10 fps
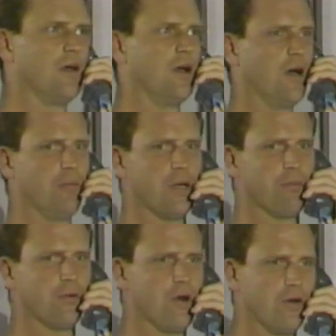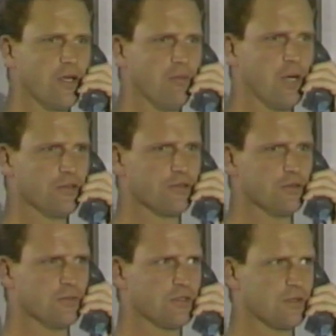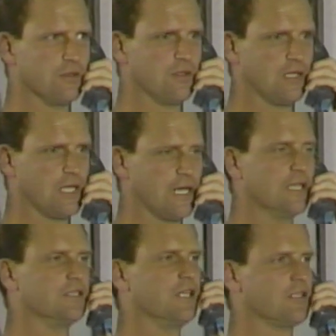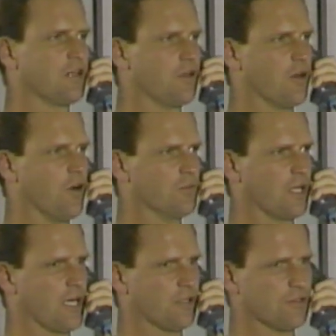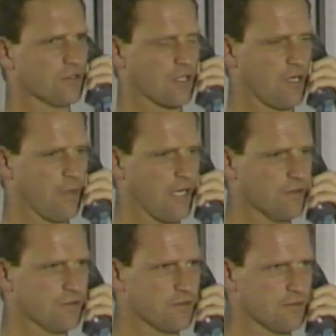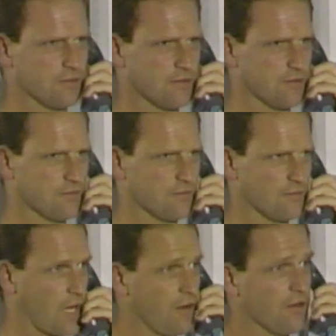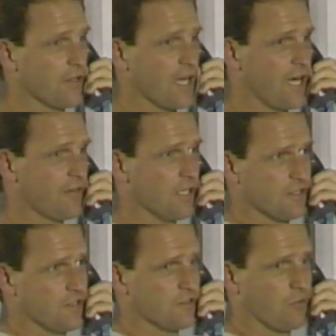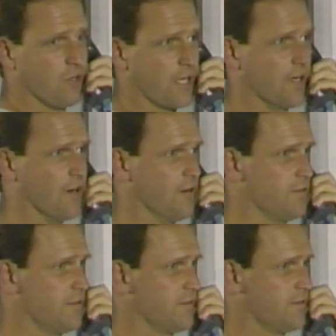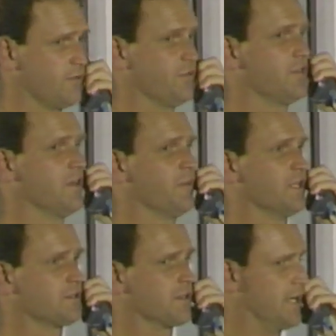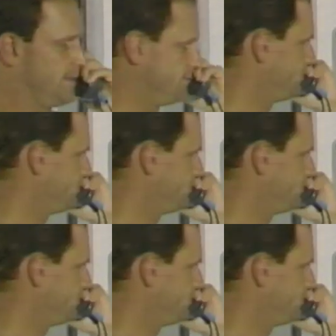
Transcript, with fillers: Uh, pepperoni and mushrooms, and send it to the Dome, to the Astros clubhouse. I don't know the address. I just work here. 15 minutes, Greg.